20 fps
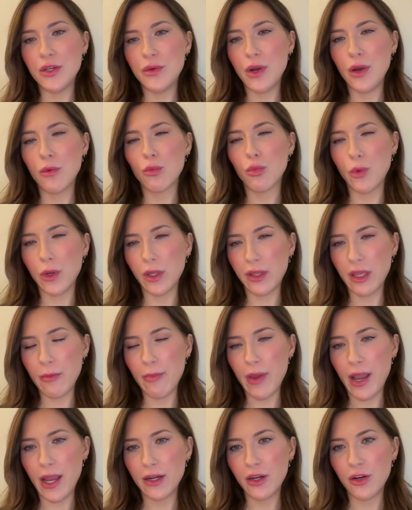to a really
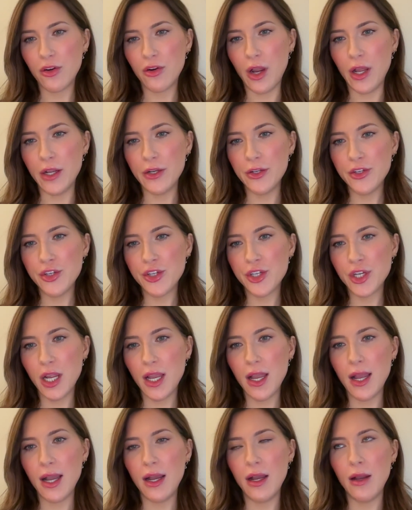bad crunch,
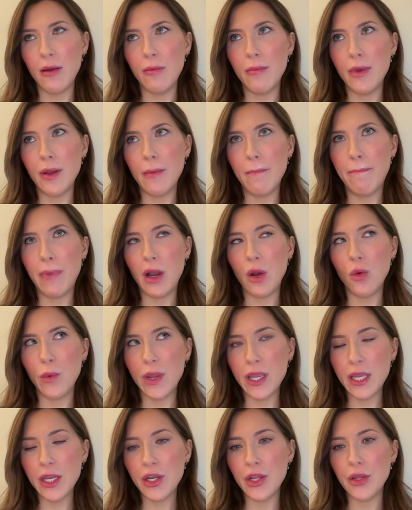but
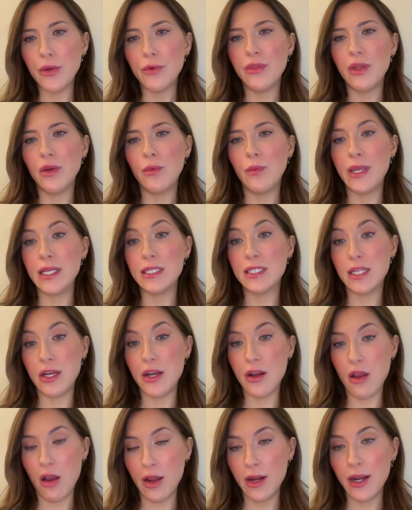we knew that we did
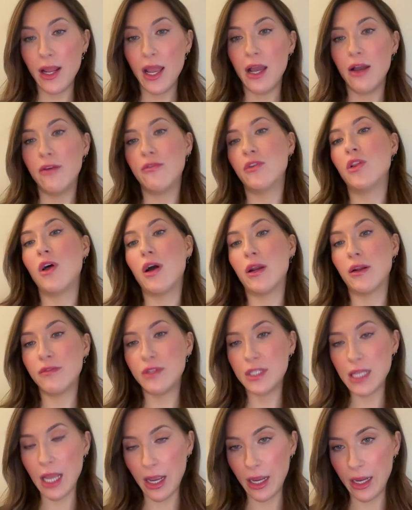not have a lot
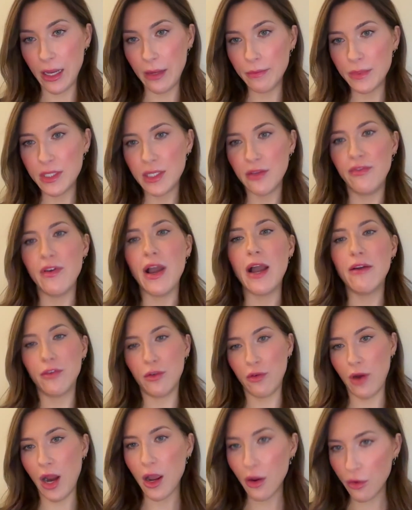of time to faff
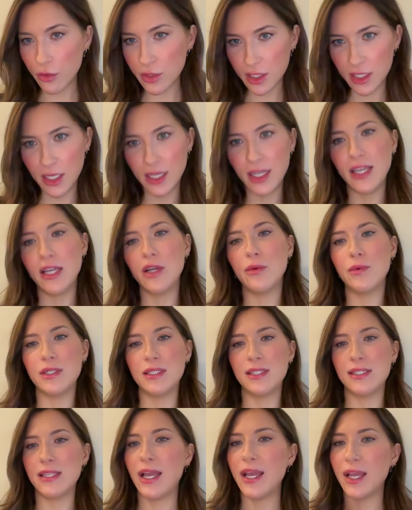around. It
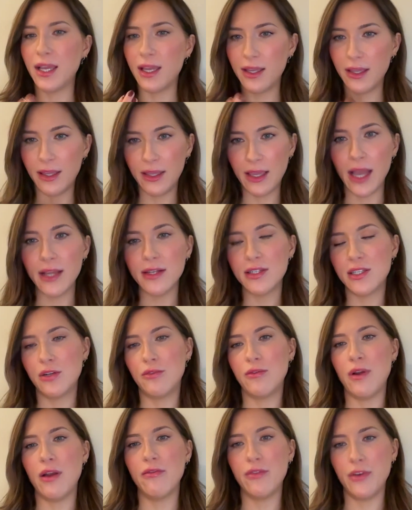was like get to
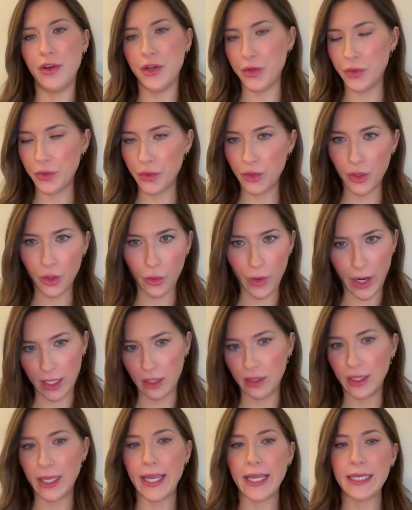revenue
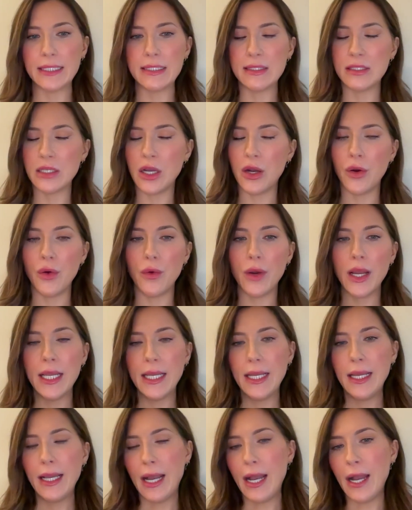quickly. So,
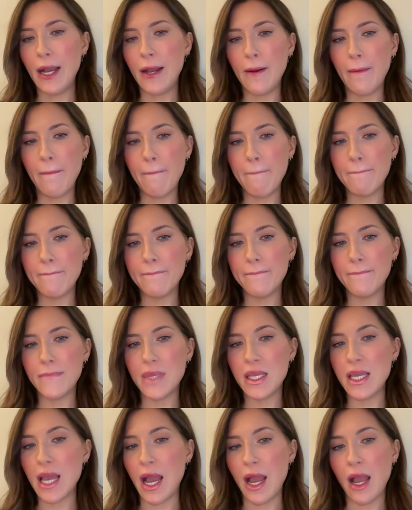
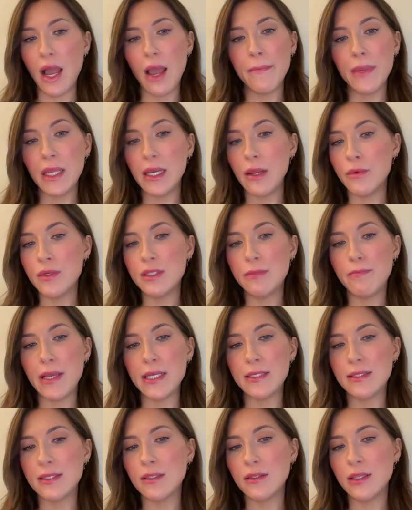yeah, I mean, it was
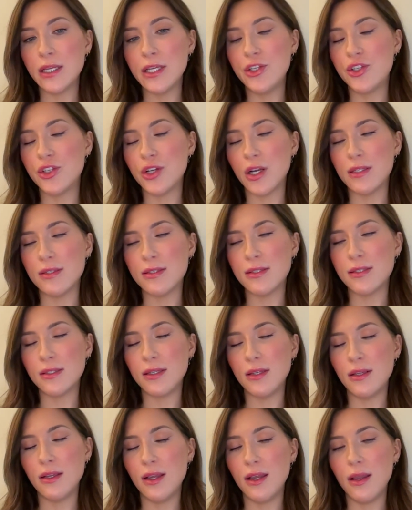basically just
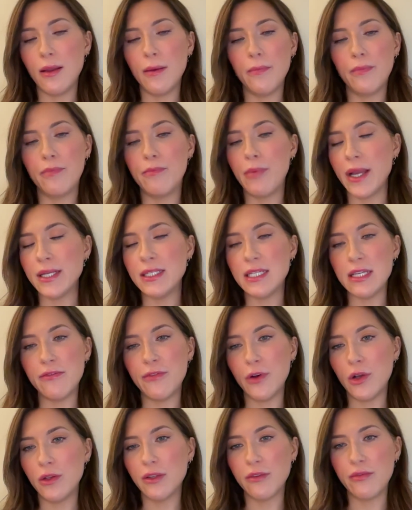by
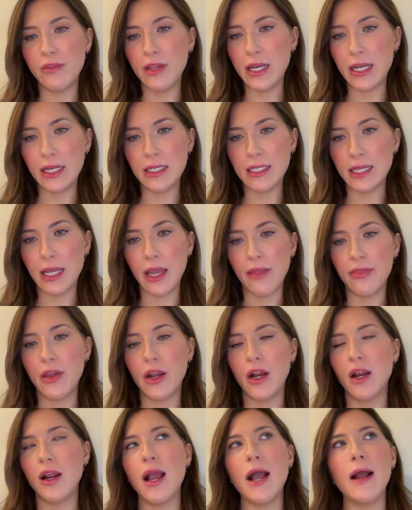default of needing to get
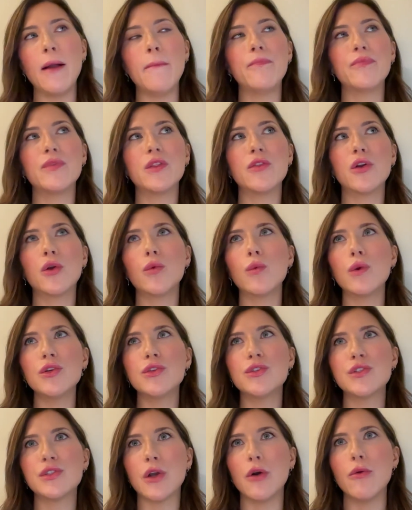there. There were
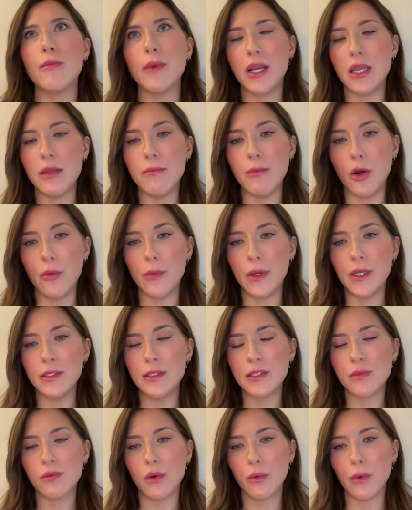so many
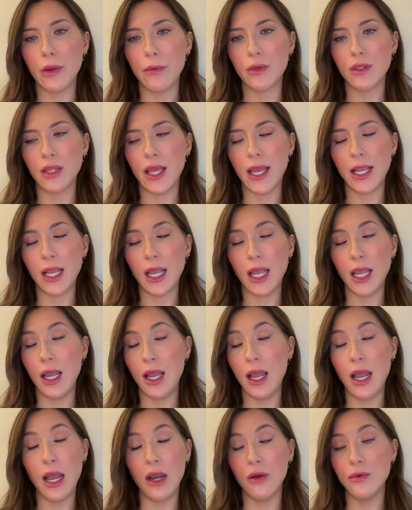moments where we were like,
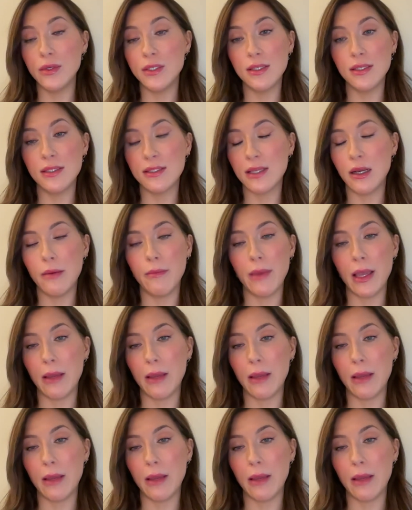how is this going to